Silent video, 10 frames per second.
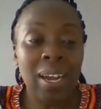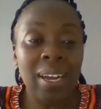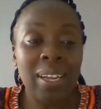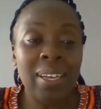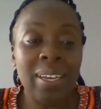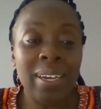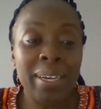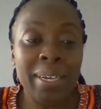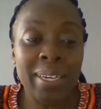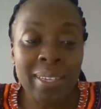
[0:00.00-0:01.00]
And
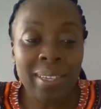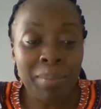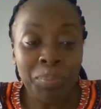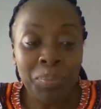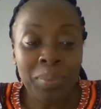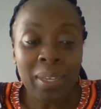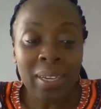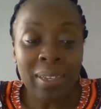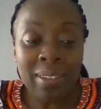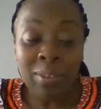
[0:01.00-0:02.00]

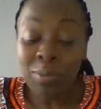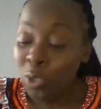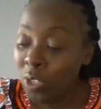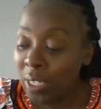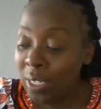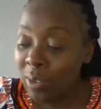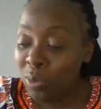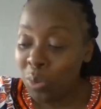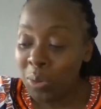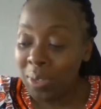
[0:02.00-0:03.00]
it's unfortunate that
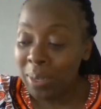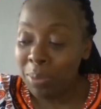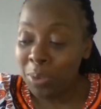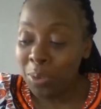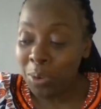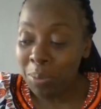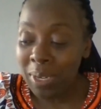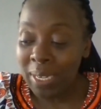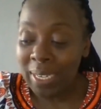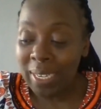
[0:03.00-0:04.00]
we were not able to
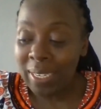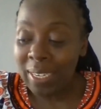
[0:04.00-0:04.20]
communicate,